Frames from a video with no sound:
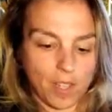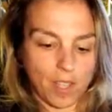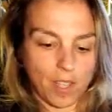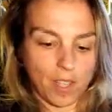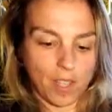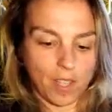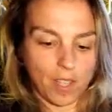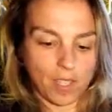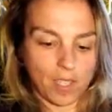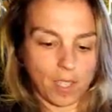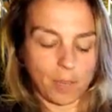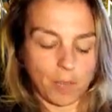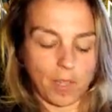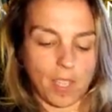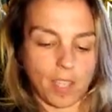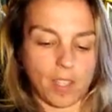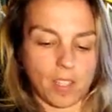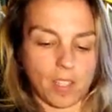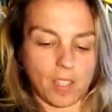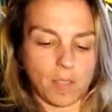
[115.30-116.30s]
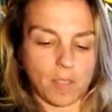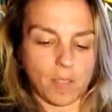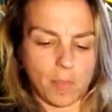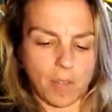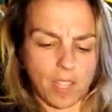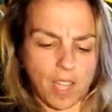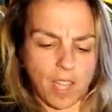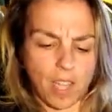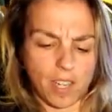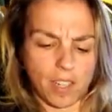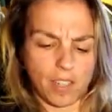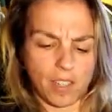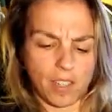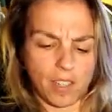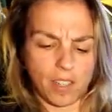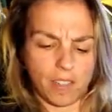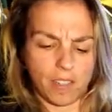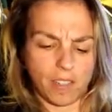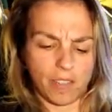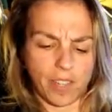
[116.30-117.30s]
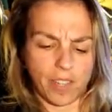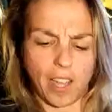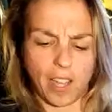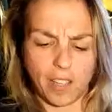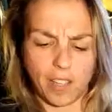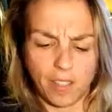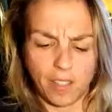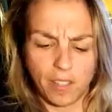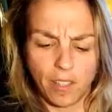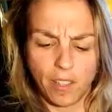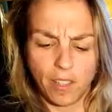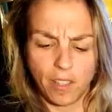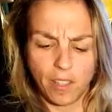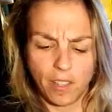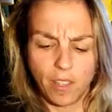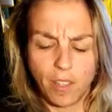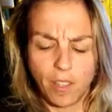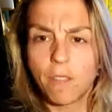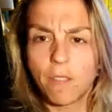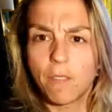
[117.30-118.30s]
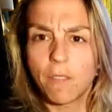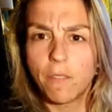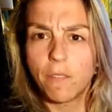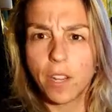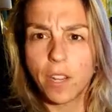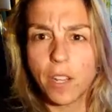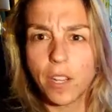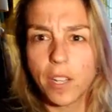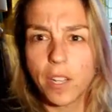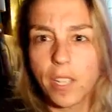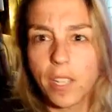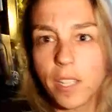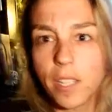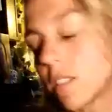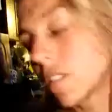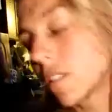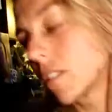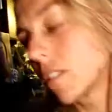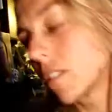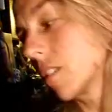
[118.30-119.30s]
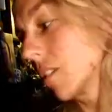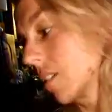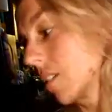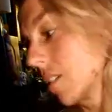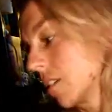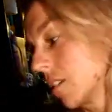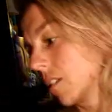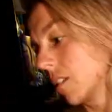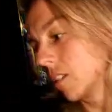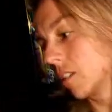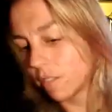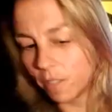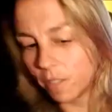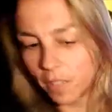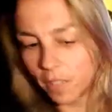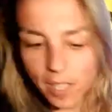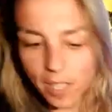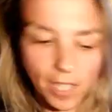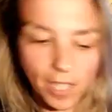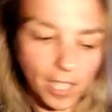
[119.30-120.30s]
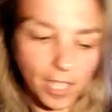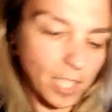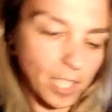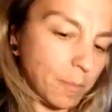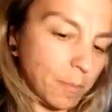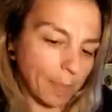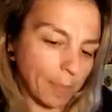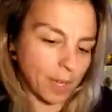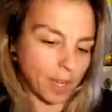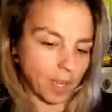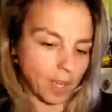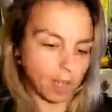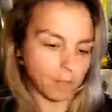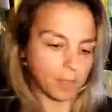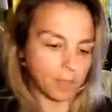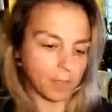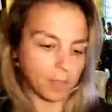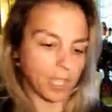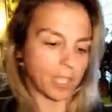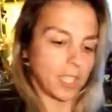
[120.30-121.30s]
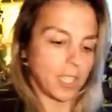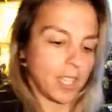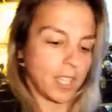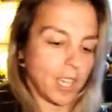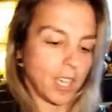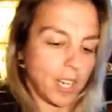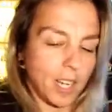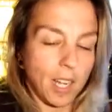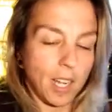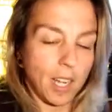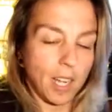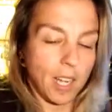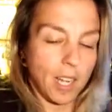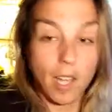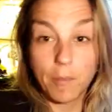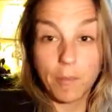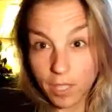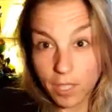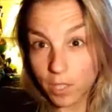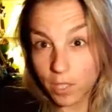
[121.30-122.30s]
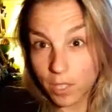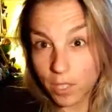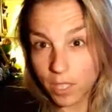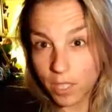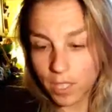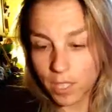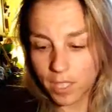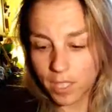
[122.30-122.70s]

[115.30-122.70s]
Sleeping. There's been a lot of various feelings popping up lately that I'm not usually